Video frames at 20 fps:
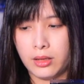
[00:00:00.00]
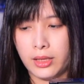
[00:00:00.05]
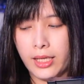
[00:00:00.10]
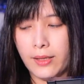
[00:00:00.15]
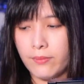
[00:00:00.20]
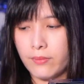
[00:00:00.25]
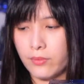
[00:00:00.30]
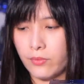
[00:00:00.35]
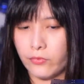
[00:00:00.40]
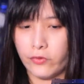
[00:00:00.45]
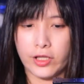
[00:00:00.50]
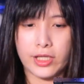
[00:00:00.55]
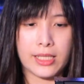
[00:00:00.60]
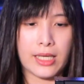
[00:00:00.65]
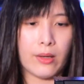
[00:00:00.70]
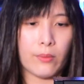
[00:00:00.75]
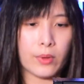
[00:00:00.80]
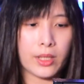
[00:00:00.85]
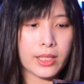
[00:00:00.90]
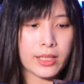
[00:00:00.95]
Yep,
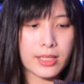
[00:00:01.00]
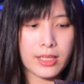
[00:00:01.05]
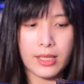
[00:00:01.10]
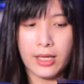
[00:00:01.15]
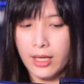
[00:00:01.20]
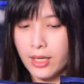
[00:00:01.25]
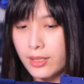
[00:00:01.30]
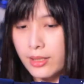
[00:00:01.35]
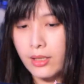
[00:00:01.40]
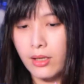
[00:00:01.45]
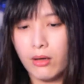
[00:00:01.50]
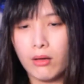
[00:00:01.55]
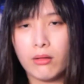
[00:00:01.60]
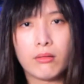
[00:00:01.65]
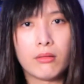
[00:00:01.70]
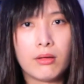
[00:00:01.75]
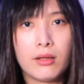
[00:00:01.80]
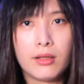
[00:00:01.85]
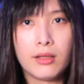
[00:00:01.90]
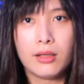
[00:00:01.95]
reset works.
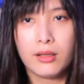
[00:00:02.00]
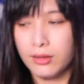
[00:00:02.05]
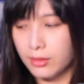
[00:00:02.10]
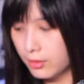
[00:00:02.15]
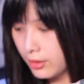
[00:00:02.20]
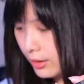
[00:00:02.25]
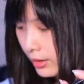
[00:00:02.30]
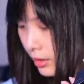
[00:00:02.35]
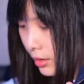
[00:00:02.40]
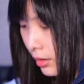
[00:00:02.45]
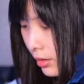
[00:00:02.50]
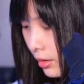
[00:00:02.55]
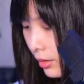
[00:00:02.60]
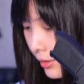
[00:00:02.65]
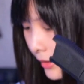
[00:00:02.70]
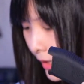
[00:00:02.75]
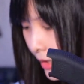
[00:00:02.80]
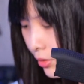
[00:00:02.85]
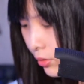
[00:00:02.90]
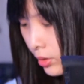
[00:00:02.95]
So
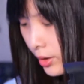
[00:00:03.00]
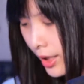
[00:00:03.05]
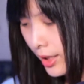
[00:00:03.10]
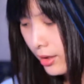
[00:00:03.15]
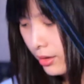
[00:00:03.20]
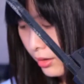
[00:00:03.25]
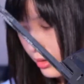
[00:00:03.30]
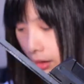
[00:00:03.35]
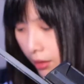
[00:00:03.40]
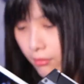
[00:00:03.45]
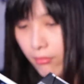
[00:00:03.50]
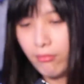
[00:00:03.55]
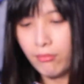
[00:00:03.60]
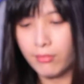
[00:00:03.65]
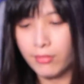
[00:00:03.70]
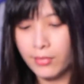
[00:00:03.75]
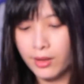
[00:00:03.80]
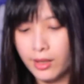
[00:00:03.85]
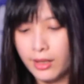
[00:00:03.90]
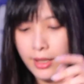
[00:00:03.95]
that's all done.
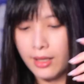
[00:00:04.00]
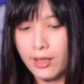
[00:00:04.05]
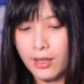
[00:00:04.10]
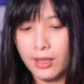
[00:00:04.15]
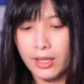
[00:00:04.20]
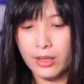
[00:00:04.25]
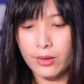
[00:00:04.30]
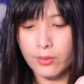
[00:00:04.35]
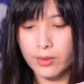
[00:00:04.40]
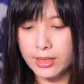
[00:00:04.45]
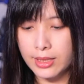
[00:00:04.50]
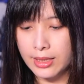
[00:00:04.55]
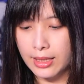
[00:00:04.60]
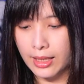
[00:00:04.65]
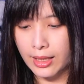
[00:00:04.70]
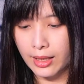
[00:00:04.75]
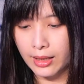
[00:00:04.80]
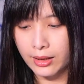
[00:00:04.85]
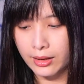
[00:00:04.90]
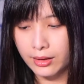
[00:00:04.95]
It was
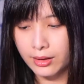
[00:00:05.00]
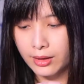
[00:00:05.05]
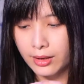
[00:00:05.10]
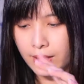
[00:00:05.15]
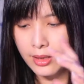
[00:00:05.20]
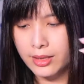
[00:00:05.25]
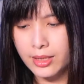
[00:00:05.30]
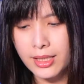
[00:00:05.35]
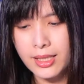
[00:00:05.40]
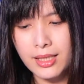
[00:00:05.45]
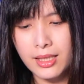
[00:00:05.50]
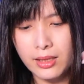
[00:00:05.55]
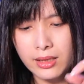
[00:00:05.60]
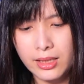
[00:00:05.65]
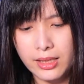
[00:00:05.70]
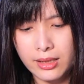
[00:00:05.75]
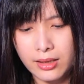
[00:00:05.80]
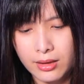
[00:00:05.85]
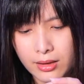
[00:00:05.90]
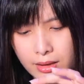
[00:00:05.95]
just
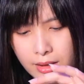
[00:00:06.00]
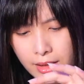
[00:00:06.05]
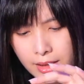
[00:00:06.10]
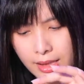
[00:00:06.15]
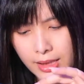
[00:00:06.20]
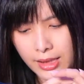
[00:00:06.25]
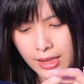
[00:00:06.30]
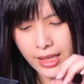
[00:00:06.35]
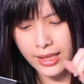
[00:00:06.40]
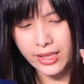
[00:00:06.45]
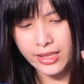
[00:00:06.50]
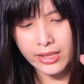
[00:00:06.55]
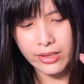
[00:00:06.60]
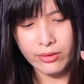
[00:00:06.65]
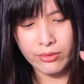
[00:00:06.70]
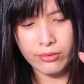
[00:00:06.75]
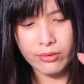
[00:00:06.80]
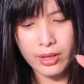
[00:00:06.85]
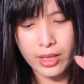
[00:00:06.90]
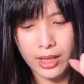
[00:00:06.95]
this tiny
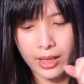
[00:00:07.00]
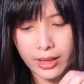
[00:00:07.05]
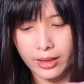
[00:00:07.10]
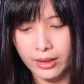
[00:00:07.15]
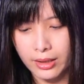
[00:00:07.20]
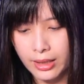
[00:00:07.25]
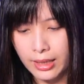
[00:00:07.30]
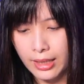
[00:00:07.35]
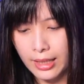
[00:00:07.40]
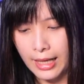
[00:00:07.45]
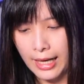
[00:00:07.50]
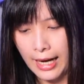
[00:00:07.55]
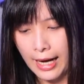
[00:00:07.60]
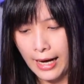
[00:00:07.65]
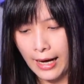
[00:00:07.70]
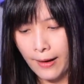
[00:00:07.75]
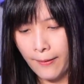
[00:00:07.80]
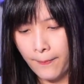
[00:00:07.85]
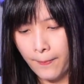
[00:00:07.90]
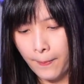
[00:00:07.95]
screw here.
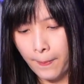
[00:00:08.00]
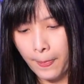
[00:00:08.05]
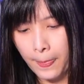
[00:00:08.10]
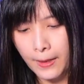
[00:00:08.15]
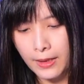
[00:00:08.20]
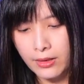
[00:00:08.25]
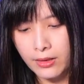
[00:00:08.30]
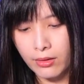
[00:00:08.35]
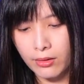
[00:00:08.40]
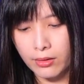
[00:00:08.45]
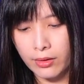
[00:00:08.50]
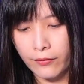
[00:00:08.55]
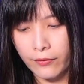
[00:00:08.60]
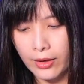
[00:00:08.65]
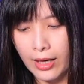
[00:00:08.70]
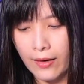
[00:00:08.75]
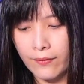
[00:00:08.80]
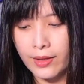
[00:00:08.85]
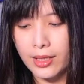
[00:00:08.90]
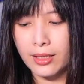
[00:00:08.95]
So if
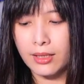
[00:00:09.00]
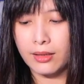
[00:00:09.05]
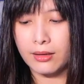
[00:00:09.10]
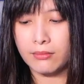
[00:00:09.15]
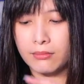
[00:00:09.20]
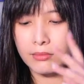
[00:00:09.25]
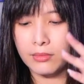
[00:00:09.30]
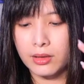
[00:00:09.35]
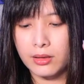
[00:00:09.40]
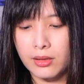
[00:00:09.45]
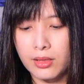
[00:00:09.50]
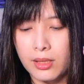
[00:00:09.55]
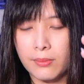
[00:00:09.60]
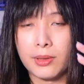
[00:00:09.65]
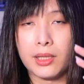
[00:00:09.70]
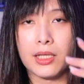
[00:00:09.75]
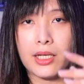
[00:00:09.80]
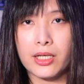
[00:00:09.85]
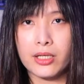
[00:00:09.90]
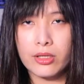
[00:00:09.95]
you're having
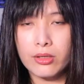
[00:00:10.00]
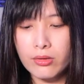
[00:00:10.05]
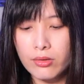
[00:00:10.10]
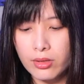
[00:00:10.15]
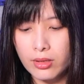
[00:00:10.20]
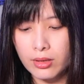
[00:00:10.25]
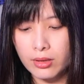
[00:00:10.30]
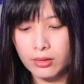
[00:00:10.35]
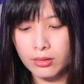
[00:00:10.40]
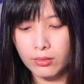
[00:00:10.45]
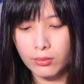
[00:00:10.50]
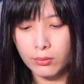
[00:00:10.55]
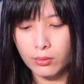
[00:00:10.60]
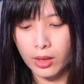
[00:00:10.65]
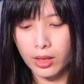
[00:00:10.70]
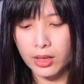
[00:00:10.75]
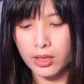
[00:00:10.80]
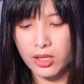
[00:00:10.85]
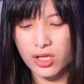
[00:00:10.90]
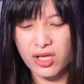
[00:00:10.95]
similar issues, we're
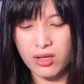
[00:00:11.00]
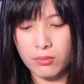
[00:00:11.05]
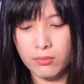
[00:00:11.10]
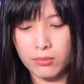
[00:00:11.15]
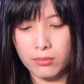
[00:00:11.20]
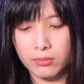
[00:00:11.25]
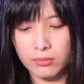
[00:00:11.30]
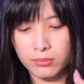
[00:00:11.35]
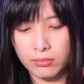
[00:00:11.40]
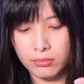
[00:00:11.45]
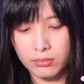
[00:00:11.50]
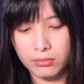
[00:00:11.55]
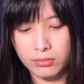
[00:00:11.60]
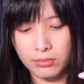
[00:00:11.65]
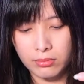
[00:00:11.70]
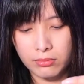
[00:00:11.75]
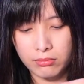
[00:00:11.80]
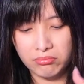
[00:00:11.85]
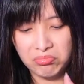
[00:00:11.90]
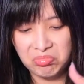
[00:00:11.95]
gonna assume
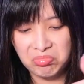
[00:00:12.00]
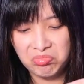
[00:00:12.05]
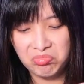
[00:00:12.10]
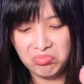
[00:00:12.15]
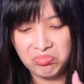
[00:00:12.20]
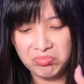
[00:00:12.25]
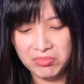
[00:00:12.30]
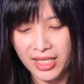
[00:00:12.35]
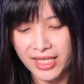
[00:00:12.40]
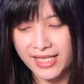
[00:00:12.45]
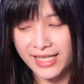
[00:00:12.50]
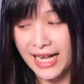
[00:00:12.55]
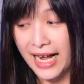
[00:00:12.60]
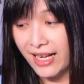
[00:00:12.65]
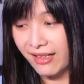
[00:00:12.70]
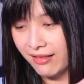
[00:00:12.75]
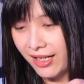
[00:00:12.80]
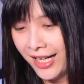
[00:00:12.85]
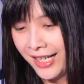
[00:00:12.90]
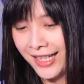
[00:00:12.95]
it's
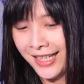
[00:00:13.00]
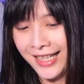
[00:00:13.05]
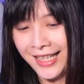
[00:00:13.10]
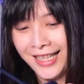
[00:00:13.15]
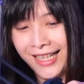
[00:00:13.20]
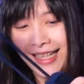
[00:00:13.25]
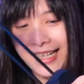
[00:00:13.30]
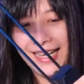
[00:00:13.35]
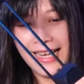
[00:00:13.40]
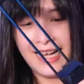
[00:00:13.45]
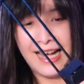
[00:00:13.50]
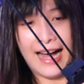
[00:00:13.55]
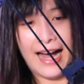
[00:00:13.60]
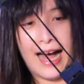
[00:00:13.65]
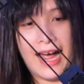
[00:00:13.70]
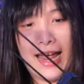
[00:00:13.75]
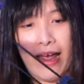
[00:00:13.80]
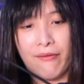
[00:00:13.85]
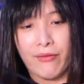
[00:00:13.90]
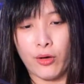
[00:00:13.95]
that.
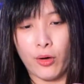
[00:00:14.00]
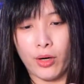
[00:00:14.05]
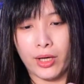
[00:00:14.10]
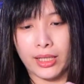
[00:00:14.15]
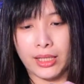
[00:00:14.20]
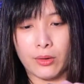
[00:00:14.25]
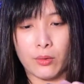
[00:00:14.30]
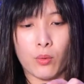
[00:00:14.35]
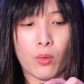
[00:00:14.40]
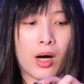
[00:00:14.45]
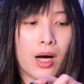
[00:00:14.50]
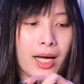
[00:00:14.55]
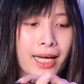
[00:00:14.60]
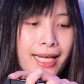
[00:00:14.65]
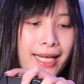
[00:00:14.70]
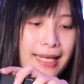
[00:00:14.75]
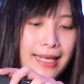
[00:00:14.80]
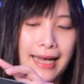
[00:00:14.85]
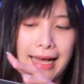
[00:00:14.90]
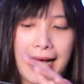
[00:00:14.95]
I have no idea why.